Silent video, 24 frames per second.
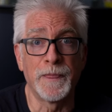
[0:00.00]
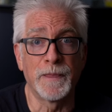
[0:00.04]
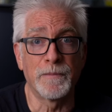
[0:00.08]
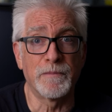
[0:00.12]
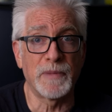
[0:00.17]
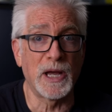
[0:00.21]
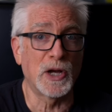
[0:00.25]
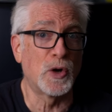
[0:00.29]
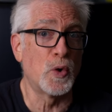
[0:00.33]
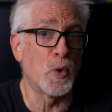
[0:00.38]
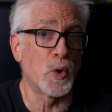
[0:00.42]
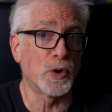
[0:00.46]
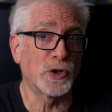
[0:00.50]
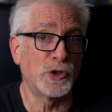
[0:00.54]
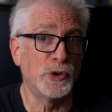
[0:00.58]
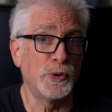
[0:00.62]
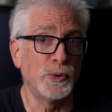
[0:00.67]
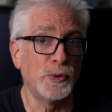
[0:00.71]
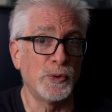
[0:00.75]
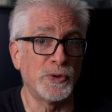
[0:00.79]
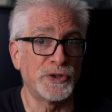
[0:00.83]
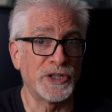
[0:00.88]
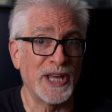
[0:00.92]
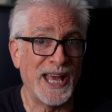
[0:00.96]
my core
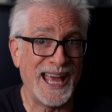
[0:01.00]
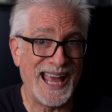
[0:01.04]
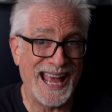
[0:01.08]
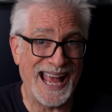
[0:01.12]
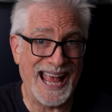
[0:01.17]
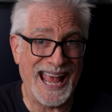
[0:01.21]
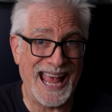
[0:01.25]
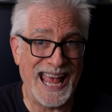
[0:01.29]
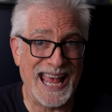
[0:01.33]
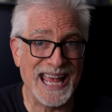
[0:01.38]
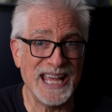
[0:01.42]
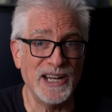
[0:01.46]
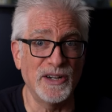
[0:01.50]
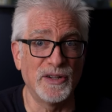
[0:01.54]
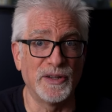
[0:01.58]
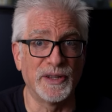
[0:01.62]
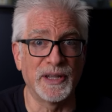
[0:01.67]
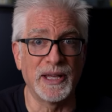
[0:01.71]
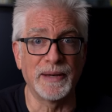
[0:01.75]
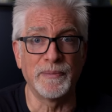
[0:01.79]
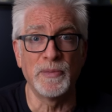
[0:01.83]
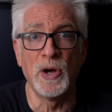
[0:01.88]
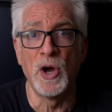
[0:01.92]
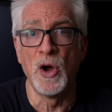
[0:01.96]
tools handle
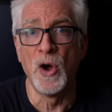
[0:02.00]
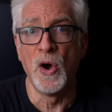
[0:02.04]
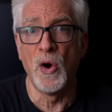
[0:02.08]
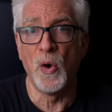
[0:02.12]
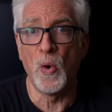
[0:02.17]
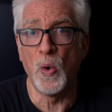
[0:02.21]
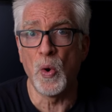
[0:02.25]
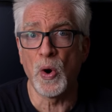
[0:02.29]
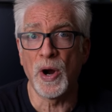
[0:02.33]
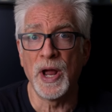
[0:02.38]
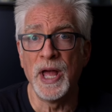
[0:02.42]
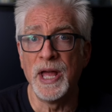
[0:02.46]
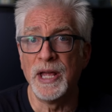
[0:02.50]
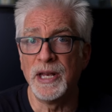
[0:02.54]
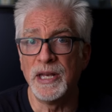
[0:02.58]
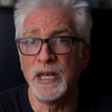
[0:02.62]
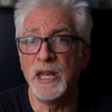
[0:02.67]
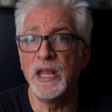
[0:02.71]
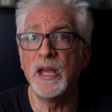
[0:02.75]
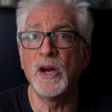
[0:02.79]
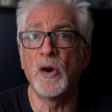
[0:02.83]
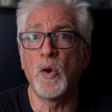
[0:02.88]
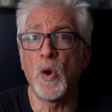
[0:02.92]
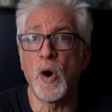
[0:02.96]
them, or
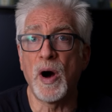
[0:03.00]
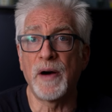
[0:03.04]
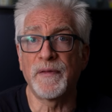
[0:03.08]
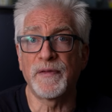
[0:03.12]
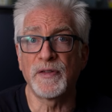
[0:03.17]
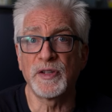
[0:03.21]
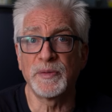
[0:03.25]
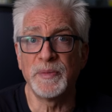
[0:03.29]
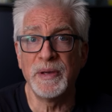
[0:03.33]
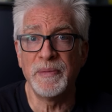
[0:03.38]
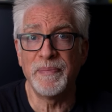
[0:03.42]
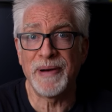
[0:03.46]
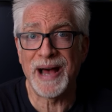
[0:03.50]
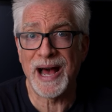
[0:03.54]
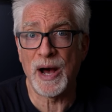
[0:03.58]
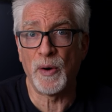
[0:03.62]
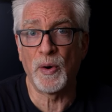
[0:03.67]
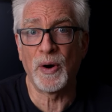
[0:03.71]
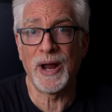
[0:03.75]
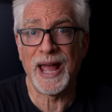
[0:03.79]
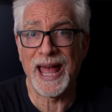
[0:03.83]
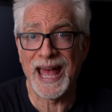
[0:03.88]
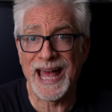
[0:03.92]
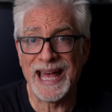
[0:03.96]
Neo offers me
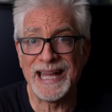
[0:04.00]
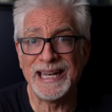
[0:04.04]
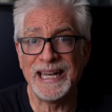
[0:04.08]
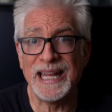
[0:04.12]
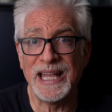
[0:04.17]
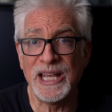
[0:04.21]
power and